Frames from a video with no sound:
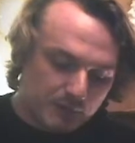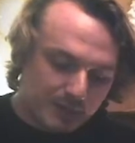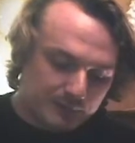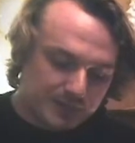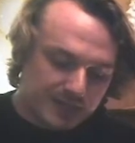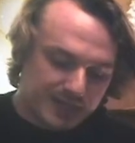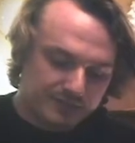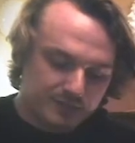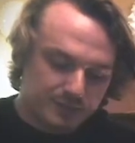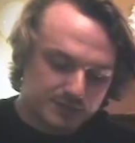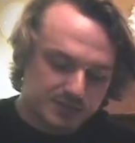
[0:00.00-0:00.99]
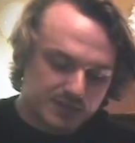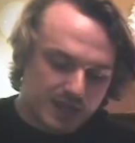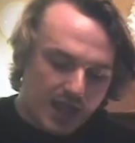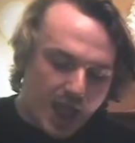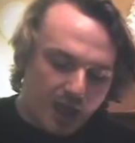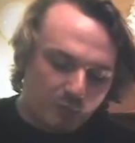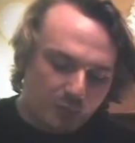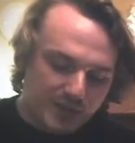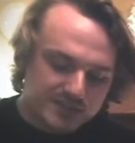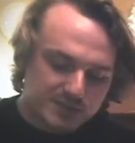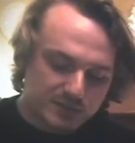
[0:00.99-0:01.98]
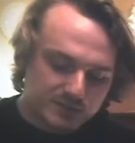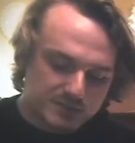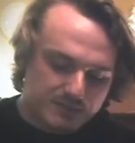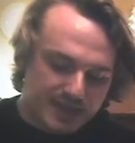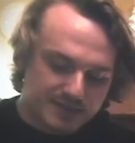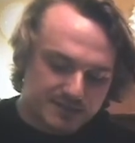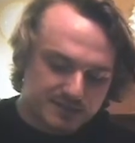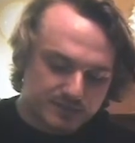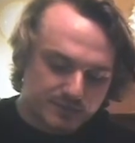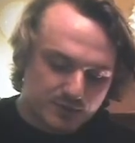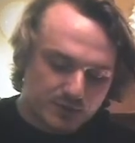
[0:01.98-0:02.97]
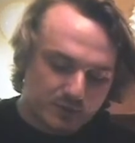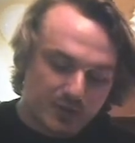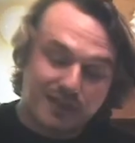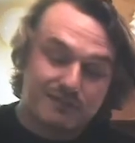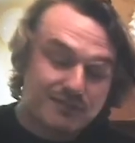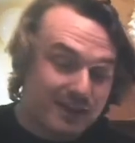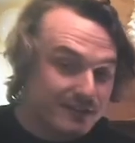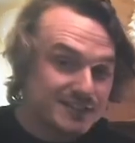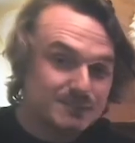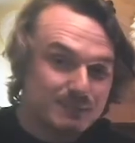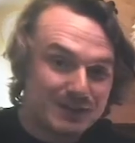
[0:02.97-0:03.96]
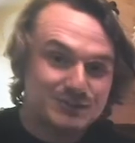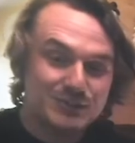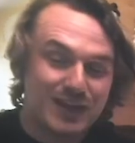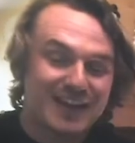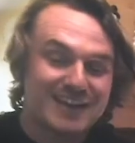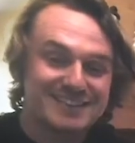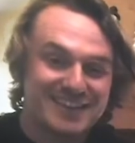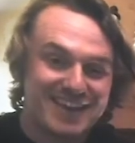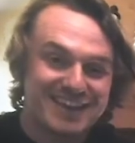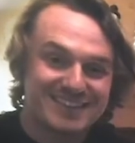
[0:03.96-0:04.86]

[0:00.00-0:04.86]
out the candles and went up to bed with a very special idea.